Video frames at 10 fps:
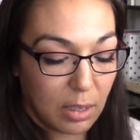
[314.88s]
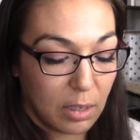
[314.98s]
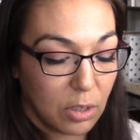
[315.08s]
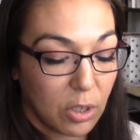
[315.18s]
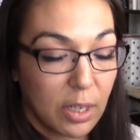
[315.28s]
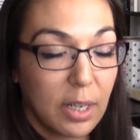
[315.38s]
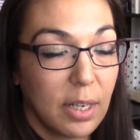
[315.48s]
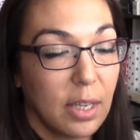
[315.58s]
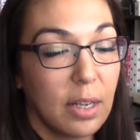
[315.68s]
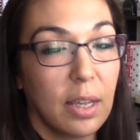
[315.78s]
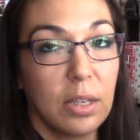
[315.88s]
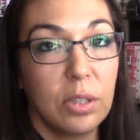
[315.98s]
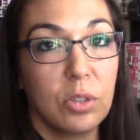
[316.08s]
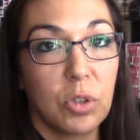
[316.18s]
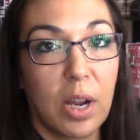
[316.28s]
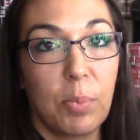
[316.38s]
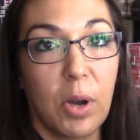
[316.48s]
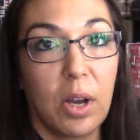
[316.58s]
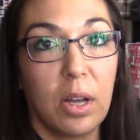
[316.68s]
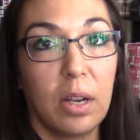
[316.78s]
You're gonna need a
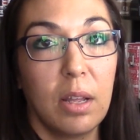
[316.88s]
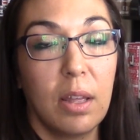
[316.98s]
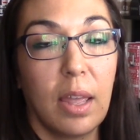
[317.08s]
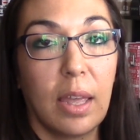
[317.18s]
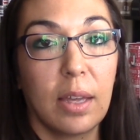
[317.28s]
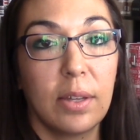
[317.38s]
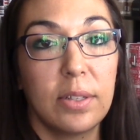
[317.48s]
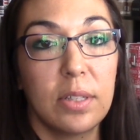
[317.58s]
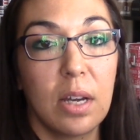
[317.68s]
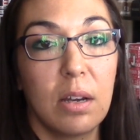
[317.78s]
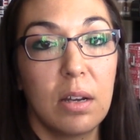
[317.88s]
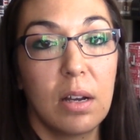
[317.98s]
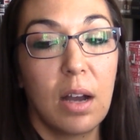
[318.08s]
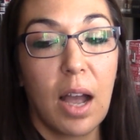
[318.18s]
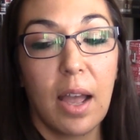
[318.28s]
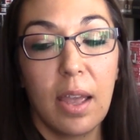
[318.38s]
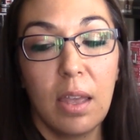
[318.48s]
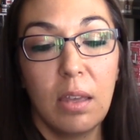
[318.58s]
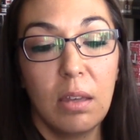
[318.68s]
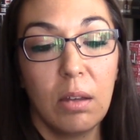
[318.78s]
tripod, and
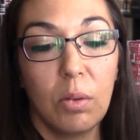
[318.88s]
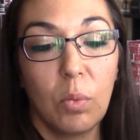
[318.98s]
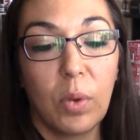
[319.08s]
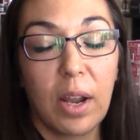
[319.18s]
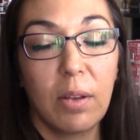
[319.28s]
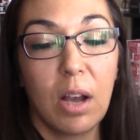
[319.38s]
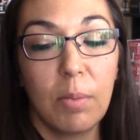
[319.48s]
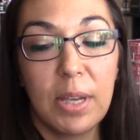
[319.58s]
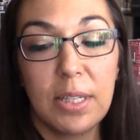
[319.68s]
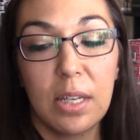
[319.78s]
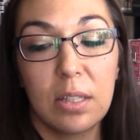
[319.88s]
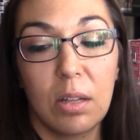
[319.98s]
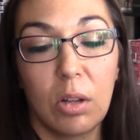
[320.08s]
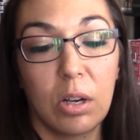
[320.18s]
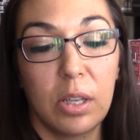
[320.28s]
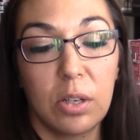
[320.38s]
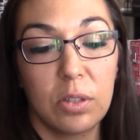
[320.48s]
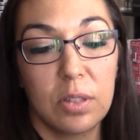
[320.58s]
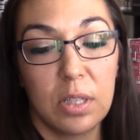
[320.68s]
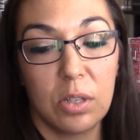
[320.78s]
when I got my DSLR
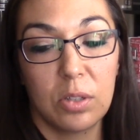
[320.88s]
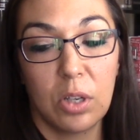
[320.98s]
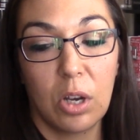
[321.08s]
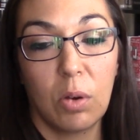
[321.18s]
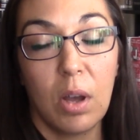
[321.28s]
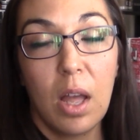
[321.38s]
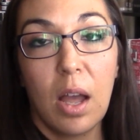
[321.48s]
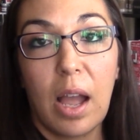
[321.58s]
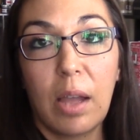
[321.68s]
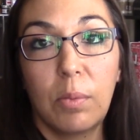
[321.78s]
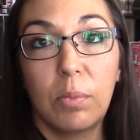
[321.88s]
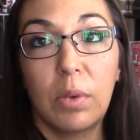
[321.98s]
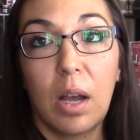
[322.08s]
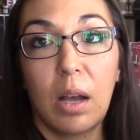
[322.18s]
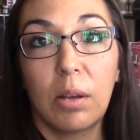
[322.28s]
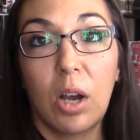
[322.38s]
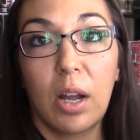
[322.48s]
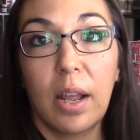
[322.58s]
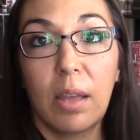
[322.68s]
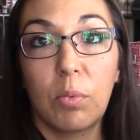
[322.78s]
years and years ago, I
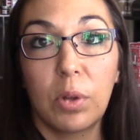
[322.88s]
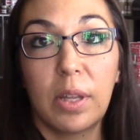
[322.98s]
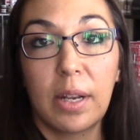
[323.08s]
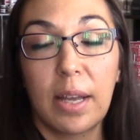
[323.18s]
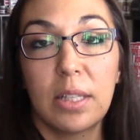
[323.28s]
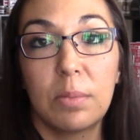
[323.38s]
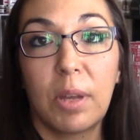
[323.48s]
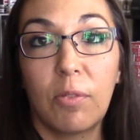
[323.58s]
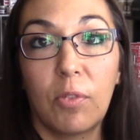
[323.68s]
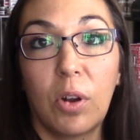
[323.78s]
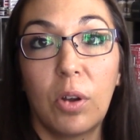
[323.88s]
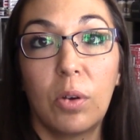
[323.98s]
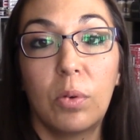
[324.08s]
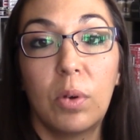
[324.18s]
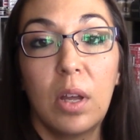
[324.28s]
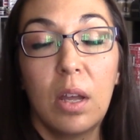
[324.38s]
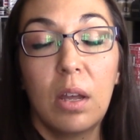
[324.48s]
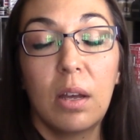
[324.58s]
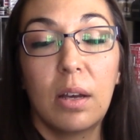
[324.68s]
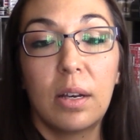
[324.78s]
got a really nice Manfrotto
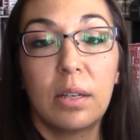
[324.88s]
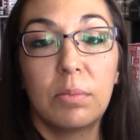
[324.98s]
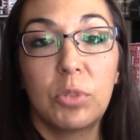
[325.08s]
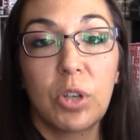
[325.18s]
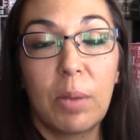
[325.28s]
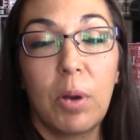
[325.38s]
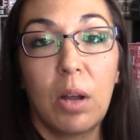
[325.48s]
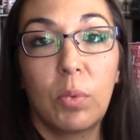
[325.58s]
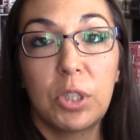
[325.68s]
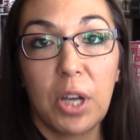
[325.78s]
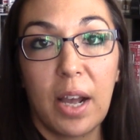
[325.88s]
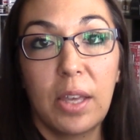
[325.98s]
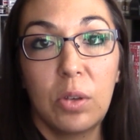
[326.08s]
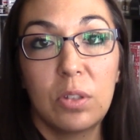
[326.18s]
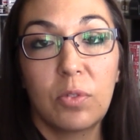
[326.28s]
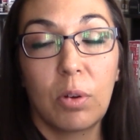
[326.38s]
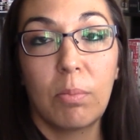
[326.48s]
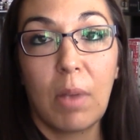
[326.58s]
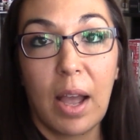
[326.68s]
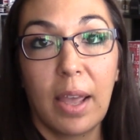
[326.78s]
tripod, which I use for
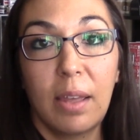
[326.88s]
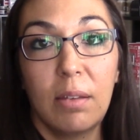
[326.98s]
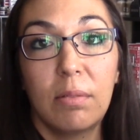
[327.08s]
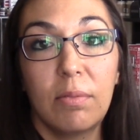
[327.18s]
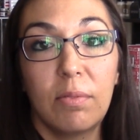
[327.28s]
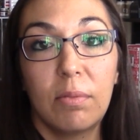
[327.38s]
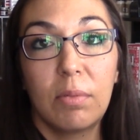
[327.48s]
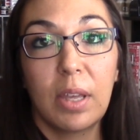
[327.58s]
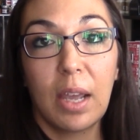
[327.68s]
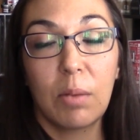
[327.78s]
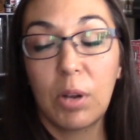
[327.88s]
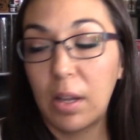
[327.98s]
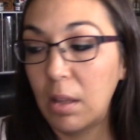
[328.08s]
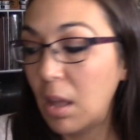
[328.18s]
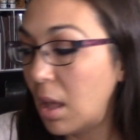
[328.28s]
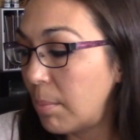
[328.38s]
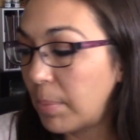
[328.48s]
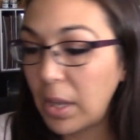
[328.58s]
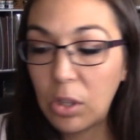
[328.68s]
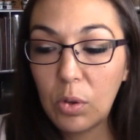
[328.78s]
my camera,
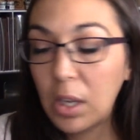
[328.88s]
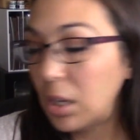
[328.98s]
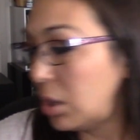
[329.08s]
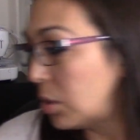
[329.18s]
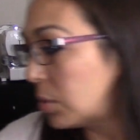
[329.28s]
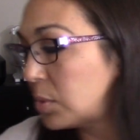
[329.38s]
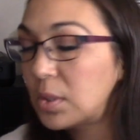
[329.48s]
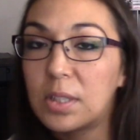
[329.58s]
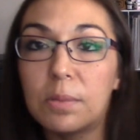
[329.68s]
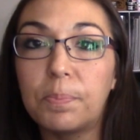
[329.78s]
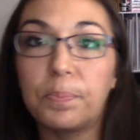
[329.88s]
but you can use,